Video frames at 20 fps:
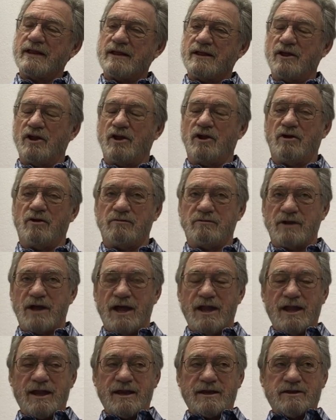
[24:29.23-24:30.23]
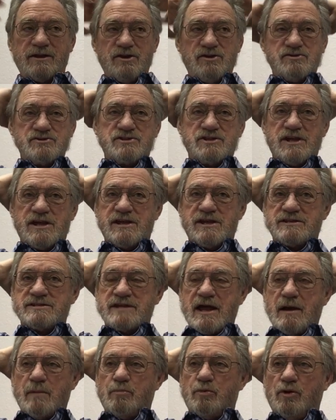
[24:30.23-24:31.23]
You know, I like to use the
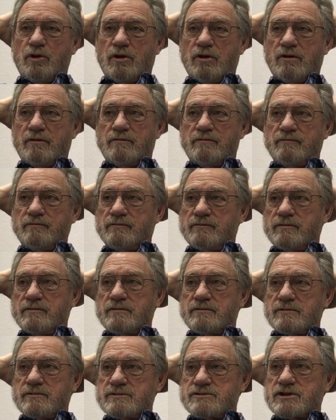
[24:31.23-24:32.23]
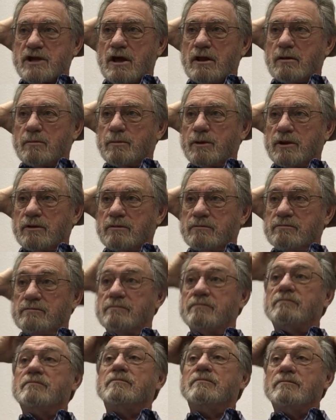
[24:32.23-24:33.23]
example of Solomon,
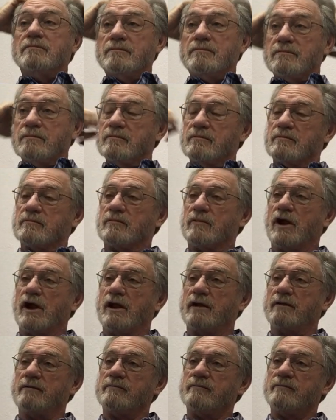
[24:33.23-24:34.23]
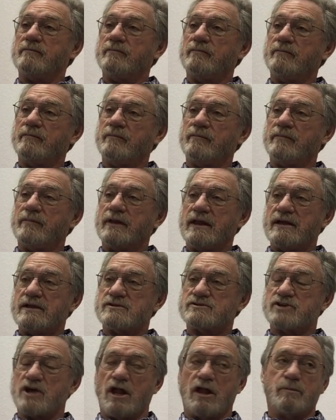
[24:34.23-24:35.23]
right?
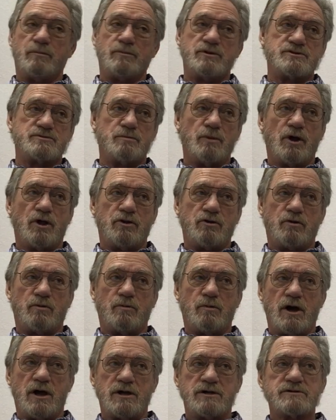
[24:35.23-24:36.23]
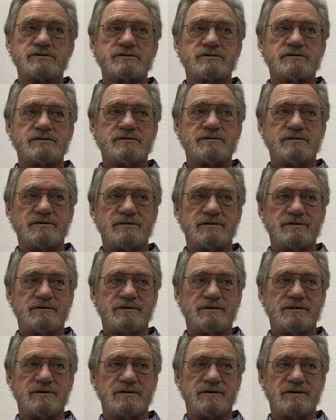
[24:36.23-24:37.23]
Solomon's mother was
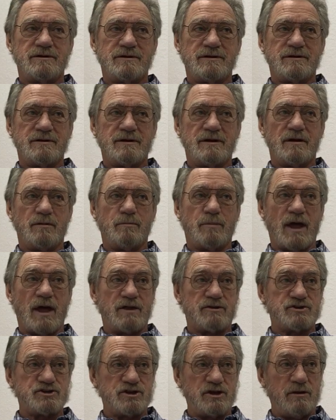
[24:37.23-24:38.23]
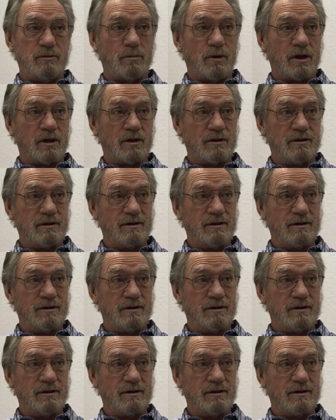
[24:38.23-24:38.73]
Bathsheba,